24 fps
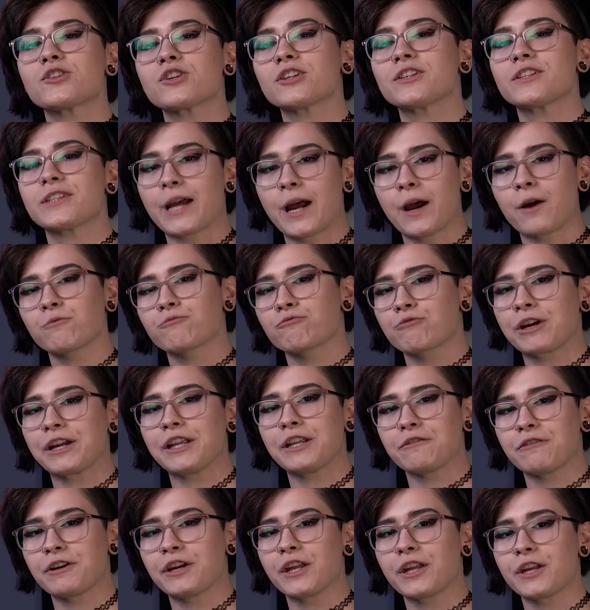just sound
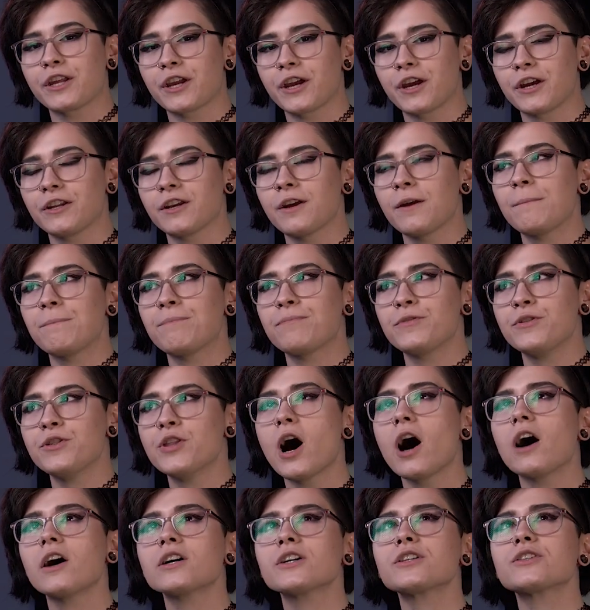really, really good.
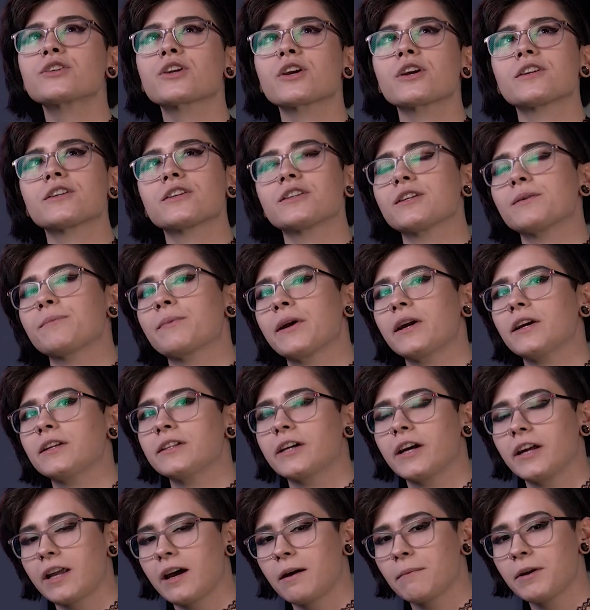Not as good as the
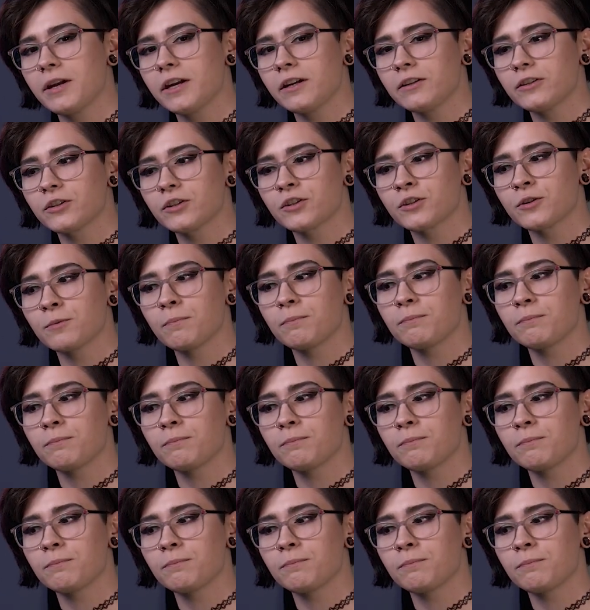Beyerdynamics,